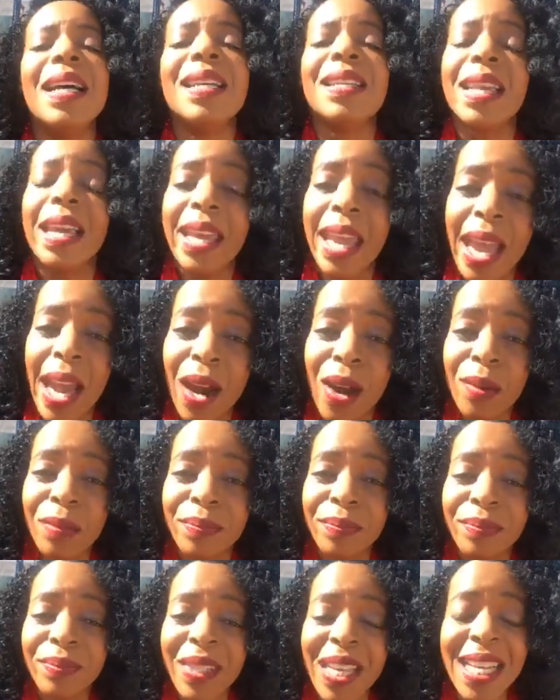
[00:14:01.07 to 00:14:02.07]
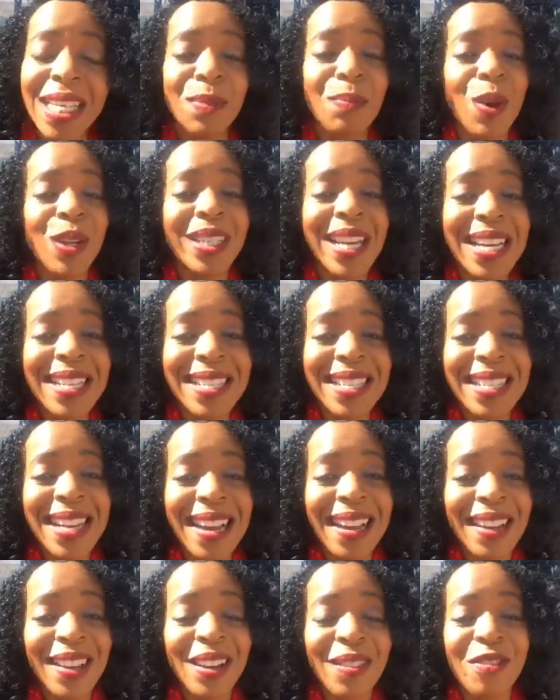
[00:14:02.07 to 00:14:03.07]
Take care. It's
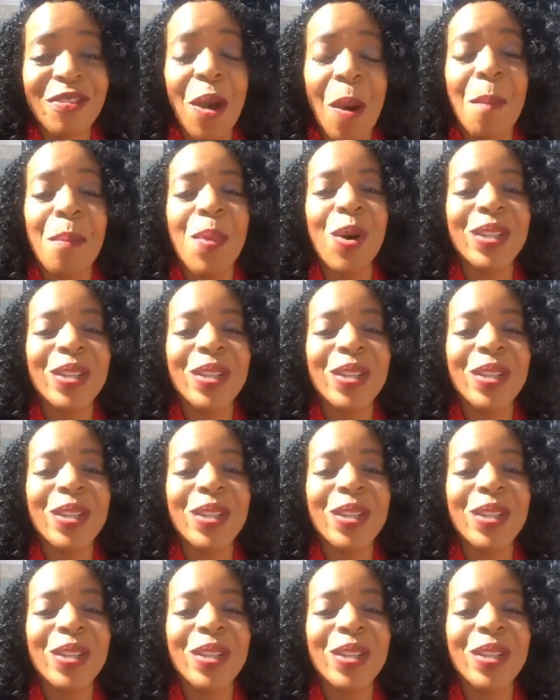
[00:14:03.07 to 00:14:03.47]
Modesta from